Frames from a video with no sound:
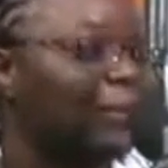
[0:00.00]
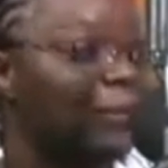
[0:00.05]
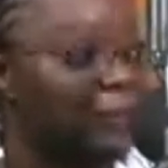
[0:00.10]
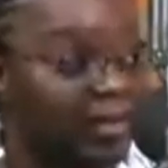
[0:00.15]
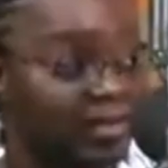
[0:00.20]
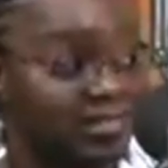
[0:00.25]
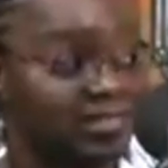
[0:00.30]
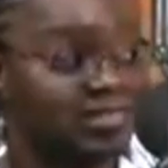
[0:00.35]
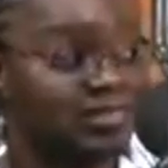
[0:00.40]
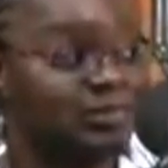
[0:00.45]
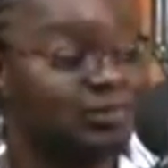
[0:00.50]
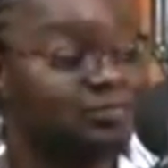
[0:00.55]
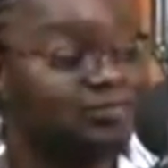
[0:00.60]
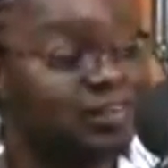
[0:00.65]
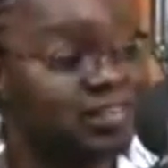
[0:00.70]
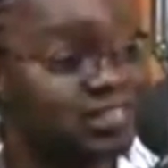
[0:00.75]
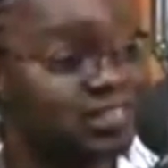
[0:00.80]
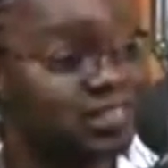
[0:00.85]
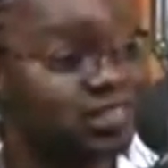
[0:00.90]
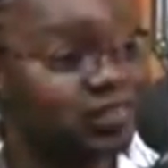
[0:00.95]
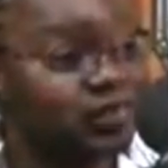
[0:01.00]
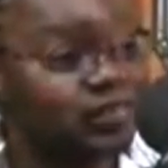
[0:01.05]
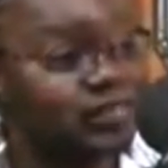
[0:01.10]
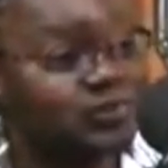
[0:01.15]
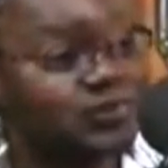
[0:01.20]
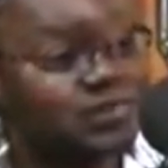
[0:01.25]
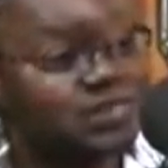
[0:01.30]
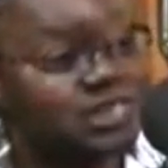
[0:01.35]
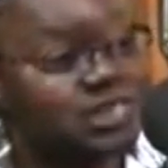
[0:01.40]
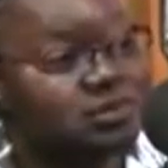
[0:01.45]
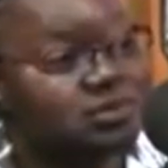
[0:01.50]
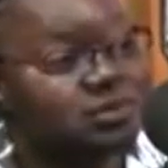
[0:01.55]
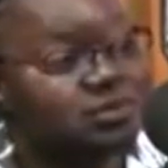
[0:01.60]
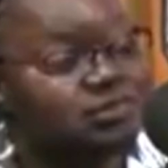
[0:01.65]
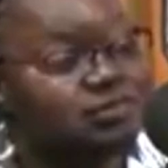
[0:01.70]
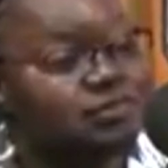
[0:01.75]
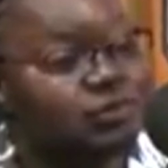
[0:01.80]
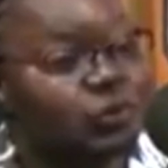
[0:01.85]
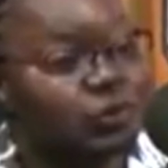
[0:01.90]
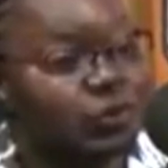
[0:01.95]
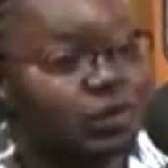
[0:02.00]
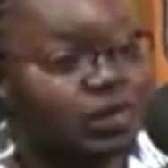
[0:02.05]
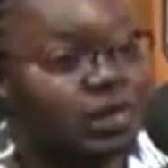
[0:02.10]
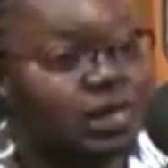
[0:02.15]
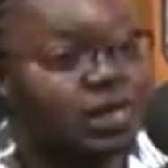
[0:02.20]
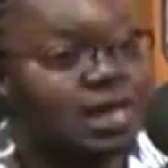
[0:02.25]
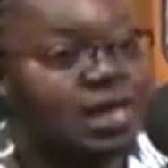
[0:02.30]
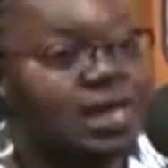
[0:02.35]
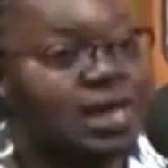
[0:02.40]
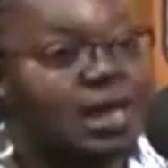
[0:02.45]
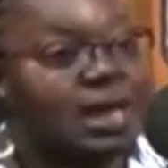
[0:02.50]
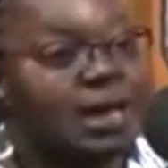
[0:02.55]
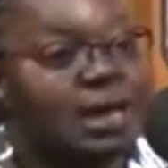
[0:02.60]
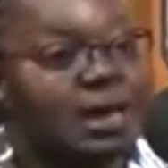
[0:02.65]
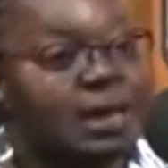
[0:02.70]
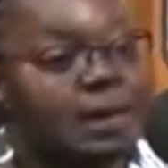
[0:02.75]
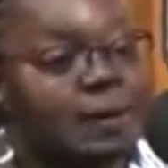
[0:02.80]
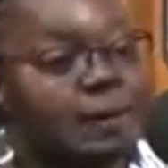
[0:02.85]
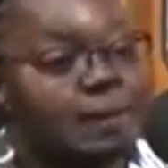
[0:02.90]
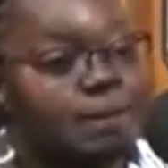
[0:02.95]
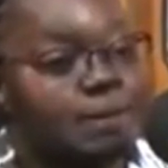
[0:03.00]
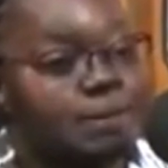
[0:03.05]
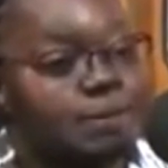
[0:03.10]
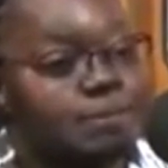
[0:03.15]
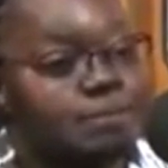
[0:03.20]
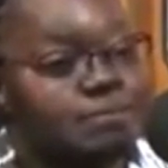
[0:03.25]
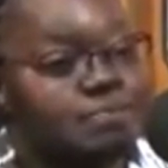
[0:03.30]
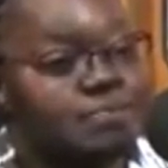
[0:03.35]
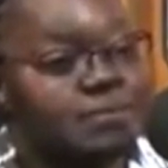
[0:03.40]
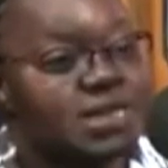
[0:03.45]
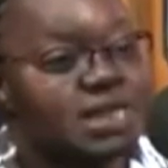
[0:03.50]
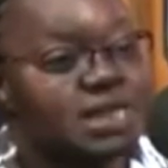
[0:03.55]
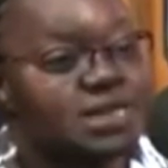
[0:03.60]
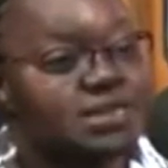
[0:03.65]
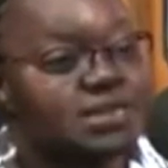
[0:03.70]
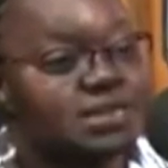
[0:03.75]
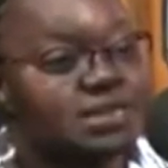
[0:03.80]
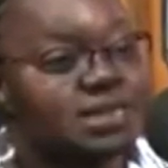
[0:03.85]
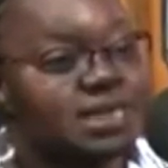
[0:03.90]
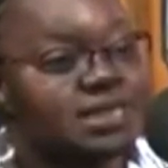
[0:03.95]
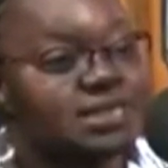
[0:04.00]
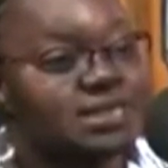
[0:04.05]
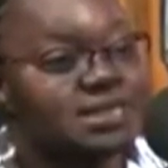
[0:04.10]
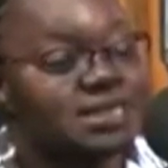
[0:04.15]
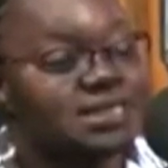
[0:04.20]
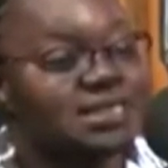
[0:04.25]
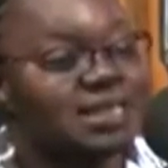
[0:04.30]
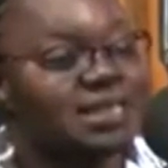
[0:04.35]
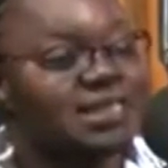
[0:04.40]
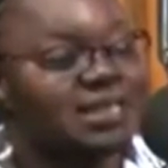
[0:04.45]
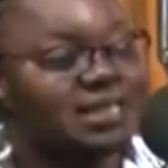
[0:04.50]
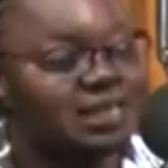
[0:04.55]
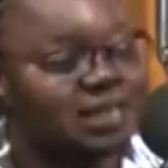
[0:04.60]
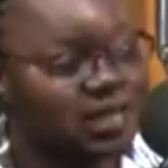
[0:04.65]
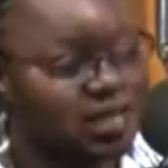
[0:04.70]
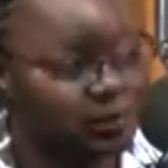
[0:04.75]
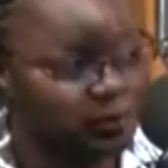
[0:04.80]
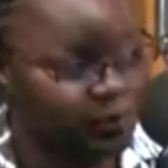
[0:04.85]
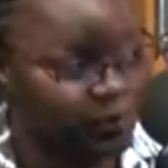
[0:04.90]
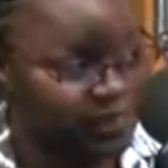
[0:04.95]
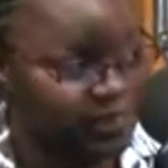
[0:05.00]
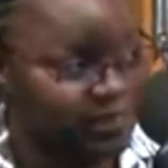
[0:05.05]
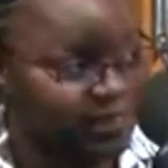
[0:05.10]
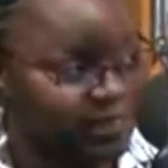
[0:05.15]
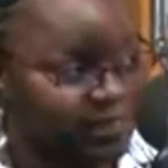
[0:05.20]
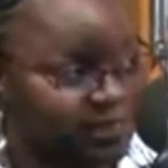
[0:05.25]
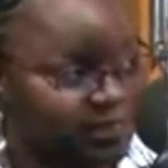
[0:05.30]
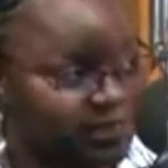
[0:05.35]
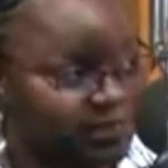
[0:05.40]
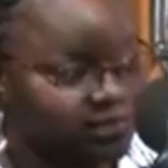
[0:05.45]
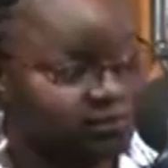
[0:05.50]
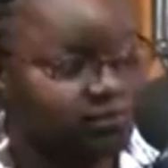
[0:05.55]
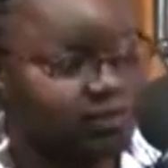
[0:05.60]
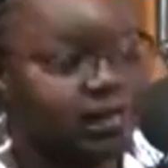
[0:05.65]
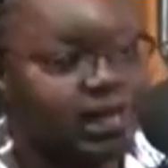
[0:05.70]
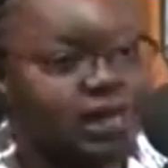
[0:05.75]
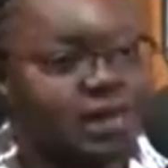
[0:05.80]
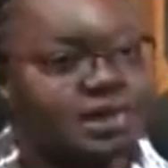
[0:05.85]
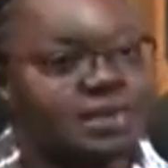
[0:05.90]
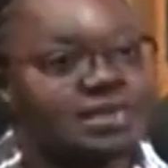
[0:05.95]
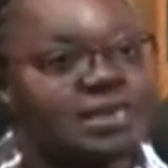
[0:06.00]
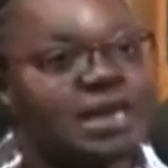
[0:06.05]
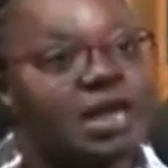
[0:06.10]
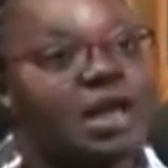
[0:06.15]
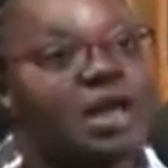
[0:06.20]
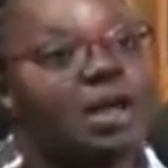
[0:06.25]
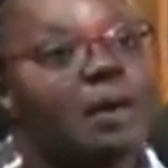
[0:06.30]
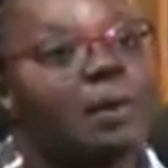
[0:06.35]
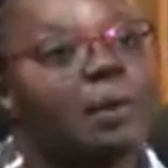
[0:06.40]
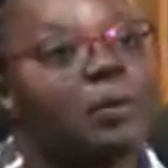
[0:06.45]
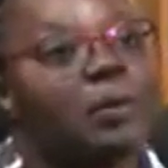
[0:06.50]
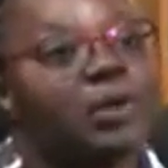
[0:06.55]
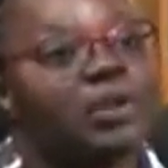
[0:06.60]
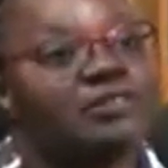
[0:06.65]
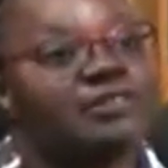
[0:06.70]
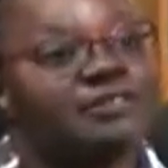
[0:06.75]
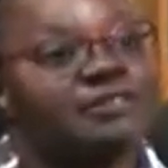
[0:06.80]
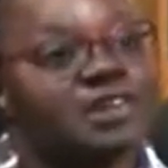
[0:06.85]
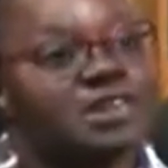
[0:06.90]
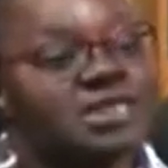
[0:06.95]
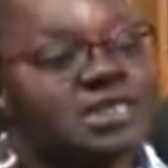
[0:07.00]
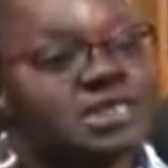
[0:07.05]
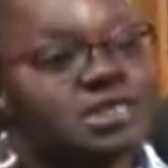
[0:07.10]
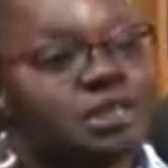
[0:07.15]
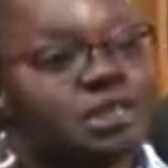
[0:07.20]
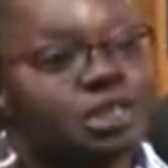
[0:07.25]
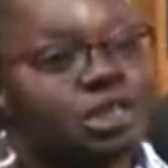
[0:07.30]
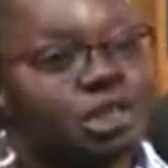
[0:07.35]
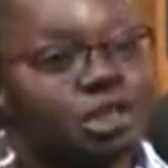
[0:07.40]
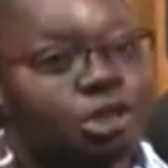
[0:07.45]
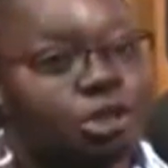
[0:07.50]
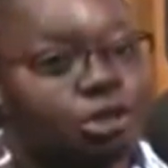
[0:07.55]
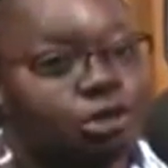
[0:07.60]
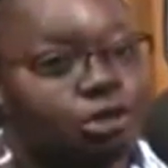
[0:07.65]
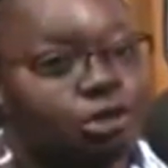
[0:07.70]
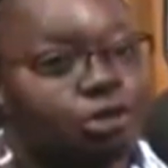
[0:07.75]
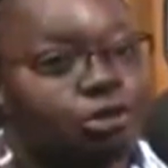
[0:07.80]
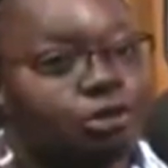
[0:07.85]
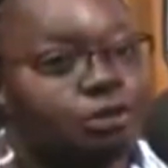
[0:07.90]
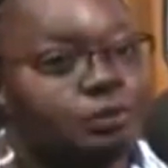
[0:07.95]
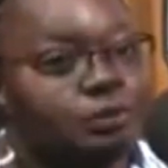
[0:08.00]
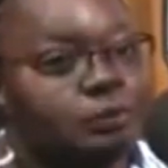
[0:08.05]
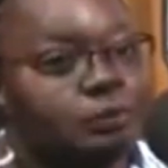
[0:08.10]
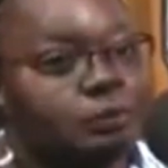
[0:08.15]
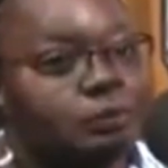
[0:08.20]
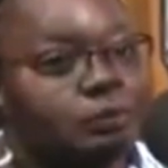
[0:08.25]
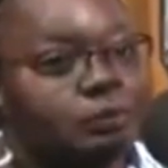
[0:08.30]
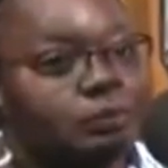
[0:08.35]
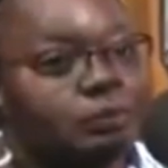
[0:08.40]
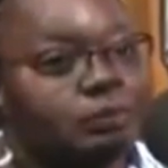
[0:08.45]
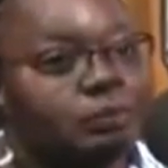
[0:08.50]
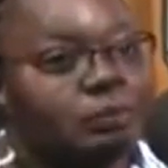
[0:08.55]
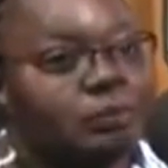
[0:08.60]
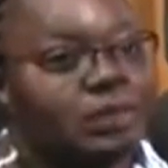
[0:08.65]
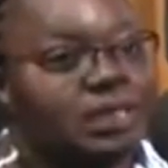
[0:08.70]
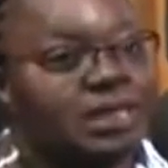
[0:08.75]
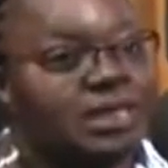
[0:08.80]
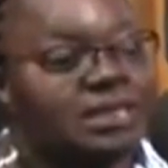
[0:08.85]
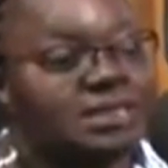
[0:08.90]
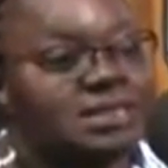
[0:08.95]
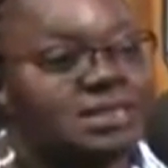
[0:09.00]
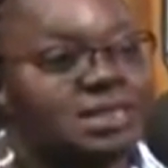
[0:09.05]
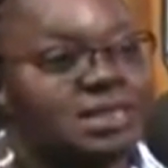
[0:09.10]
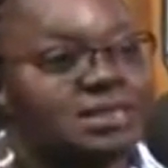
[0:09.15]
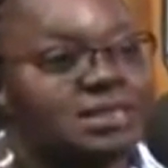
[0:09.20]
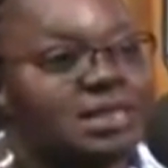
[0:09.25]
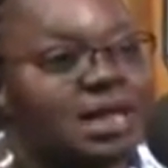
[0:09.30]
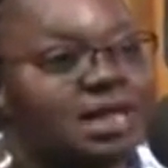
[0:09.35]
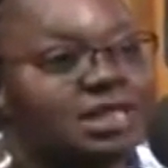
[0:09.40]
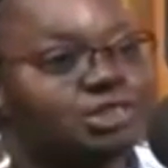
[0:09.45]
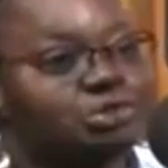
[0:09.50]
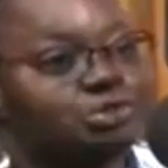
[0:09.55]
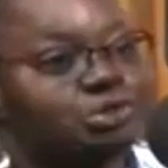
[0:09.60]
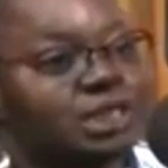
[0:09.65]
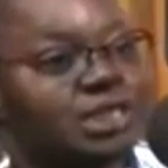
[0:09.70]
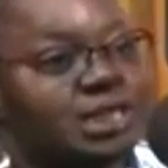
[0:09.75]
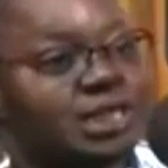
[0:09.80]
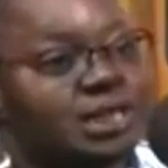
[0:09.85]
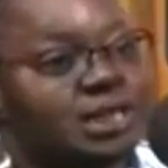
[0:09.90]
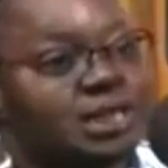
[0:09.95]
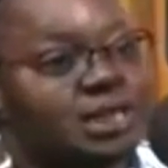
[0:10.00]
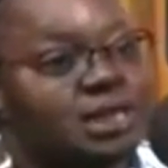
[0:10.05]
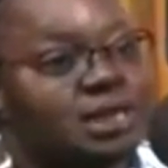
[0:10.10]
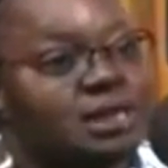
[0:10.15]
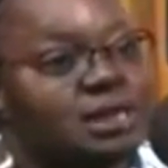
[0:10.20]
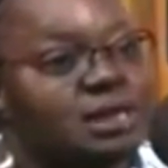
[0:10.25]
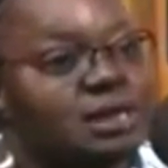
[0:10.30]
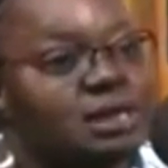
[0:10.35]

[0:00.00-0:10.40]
Okay, so foster care, as was said before, it's a legal process, right? But foster care is actually